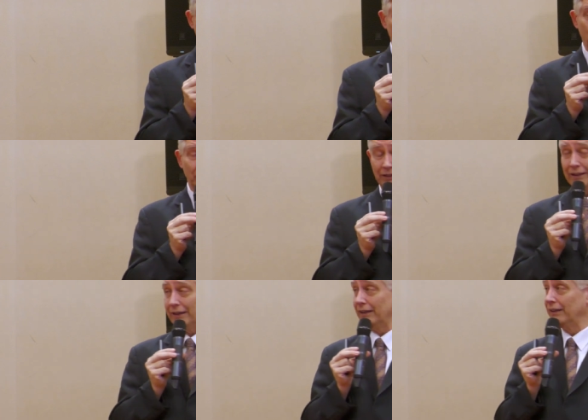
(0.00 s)
the
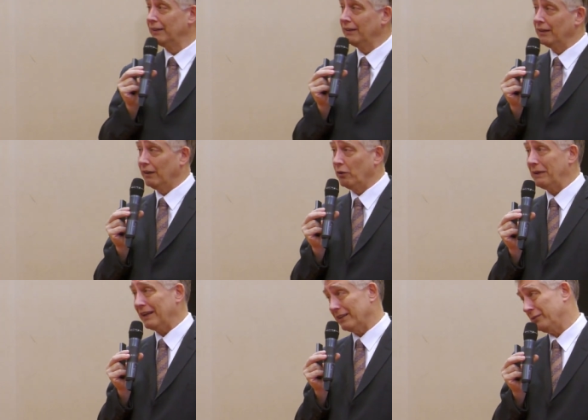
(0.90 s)
important thing,
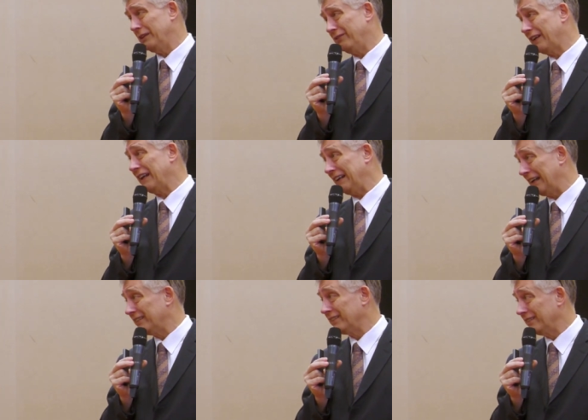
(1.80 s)
omega three
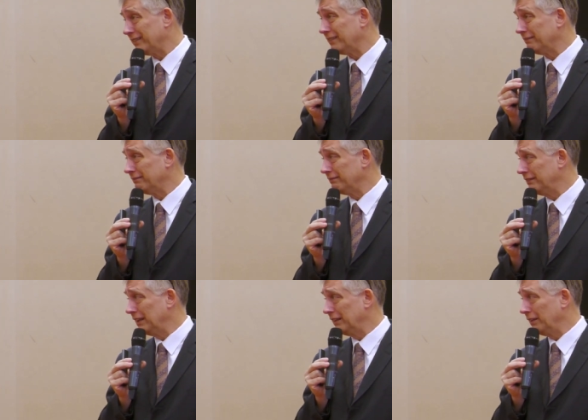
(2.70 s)
fatty acids,
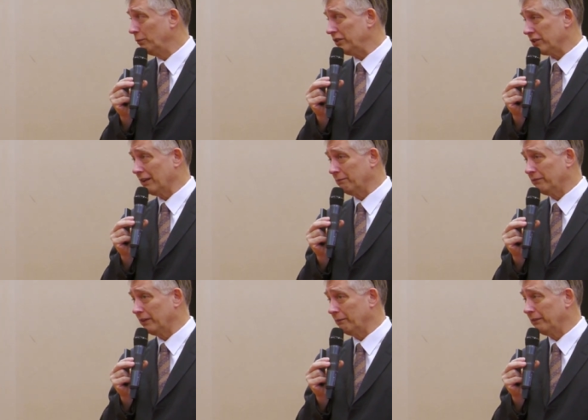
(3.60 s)
the, the, which
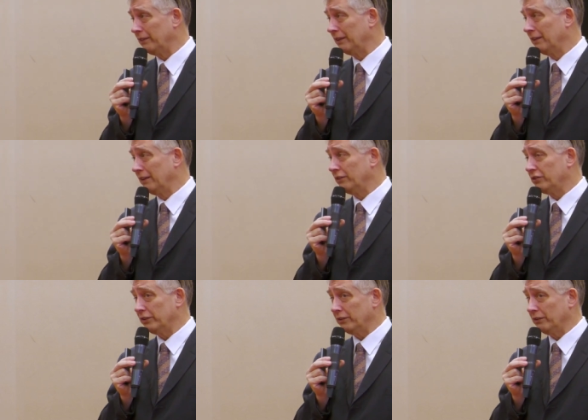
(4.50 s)
come from
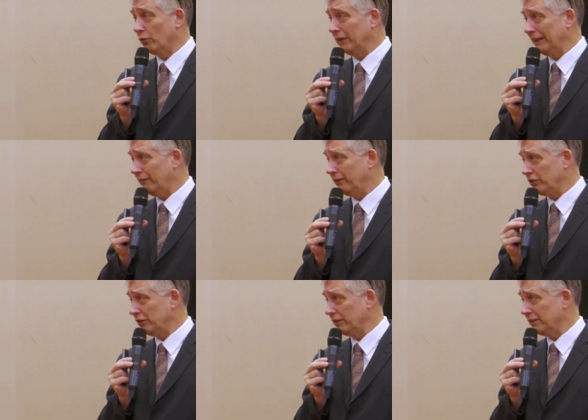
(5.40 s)
certain oily
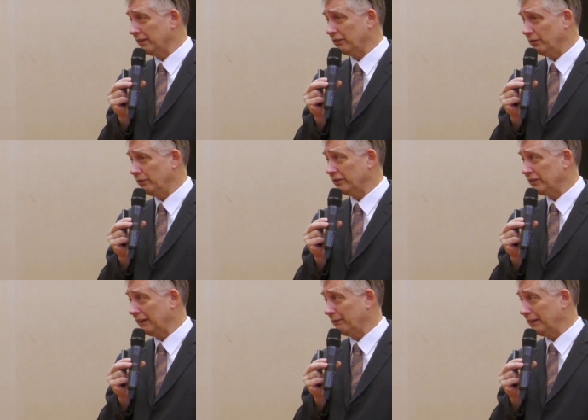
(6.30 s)
fishes, tuna,
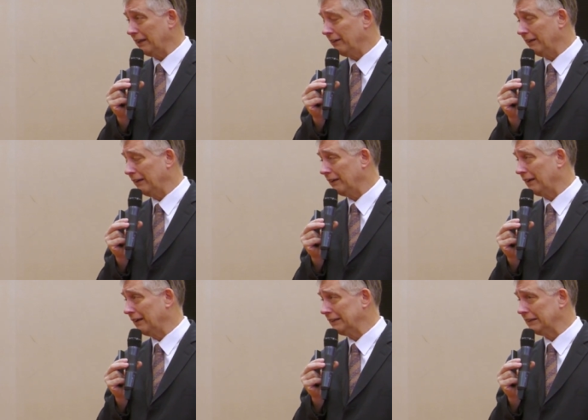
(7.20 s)
salmon, herring,
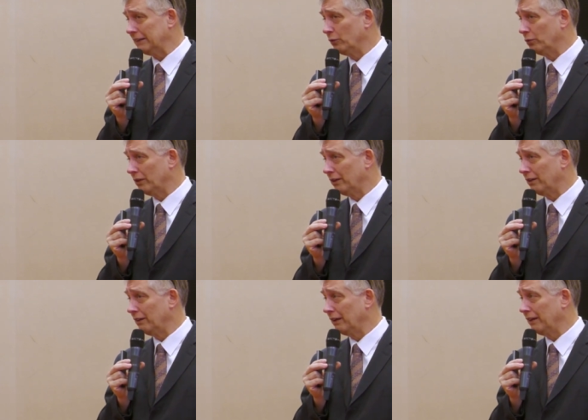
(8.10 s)
cod,
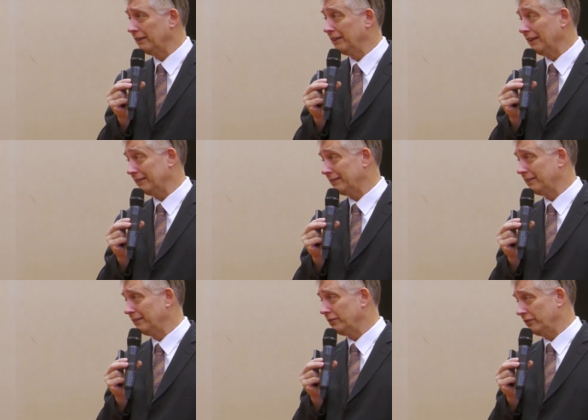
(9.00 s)
or uh, nuts,
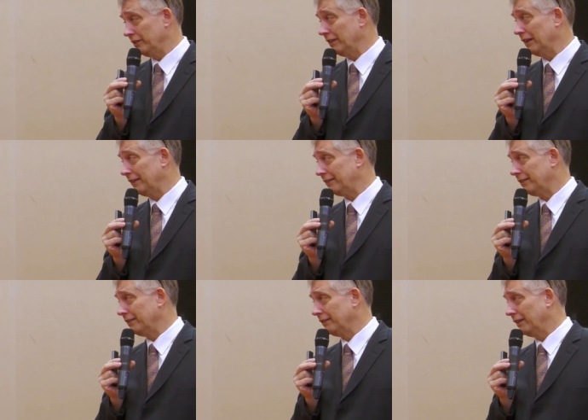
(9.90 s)
certain
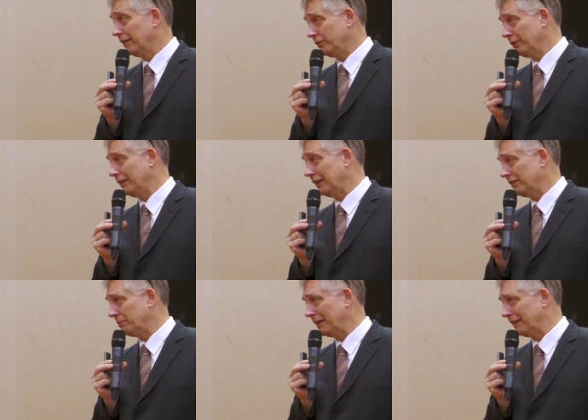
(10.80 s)
nuts, uh, tree
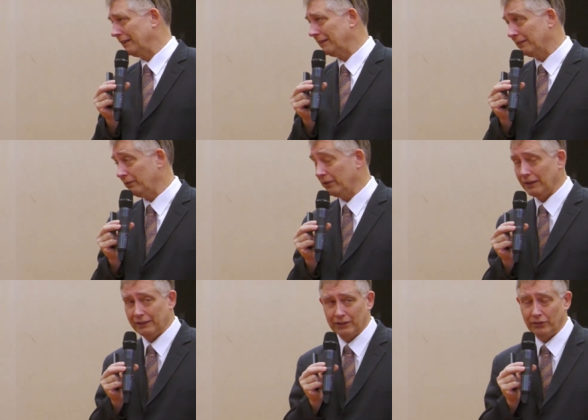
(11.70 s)
nuts mainly, if you
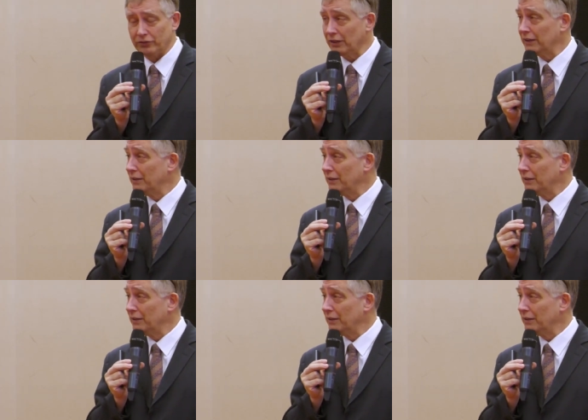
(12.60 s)
can eat those.